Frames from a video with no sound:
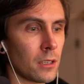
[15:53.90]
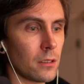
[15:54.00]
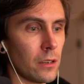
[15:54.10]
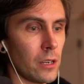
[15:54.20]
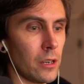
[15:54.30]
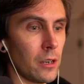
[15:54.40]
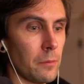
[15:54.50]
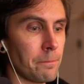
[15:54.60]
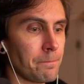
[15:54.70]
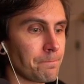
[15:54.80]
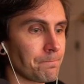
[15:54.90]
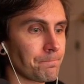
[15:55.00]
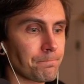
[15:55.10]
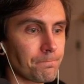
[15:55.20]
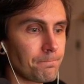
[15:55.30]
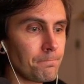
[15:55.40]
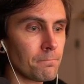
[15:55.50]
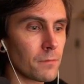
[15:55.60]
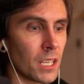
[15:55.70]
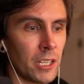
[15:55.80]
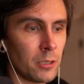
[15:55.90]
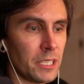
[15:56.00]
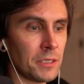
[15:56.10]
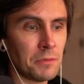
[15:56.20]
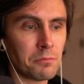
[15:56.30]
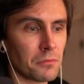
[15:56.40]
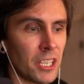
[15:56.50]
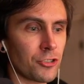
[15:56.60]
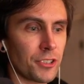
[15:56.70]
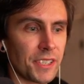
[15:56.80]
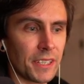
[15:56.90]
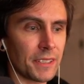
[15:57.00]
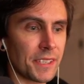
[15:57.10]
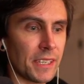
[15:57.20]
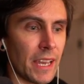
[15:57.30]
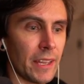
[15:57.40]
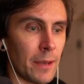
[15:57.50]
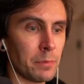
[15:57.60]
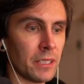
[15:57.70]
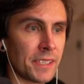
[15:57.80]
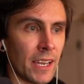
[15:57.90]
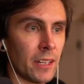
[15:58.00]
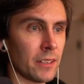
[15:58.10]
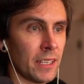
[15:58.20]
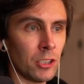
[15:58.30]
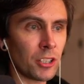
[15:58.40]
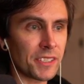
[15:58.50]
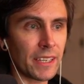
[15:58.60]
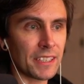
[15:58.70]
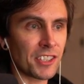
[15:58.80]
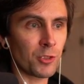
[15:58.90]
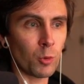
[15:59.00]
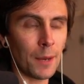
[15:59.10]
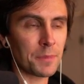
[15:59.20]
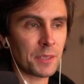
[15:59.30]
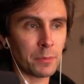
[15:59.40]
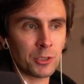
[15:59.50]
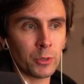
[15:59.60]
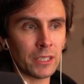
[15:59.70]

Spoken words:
It'll be interesting to see how that plays out. It looks like it swaps between the